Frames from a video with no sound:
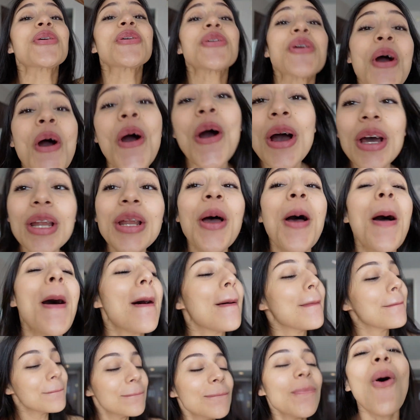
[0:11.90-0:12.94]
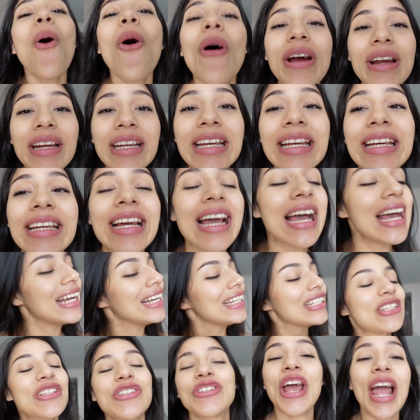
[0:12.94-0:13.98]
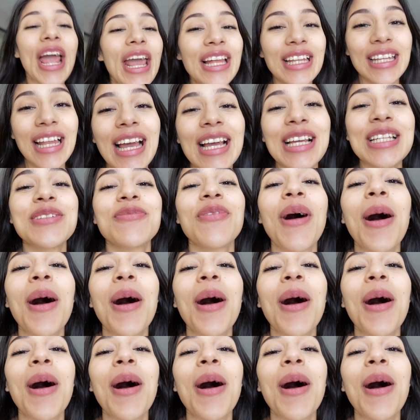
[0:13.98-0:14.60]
Good morning. Hey, J Lex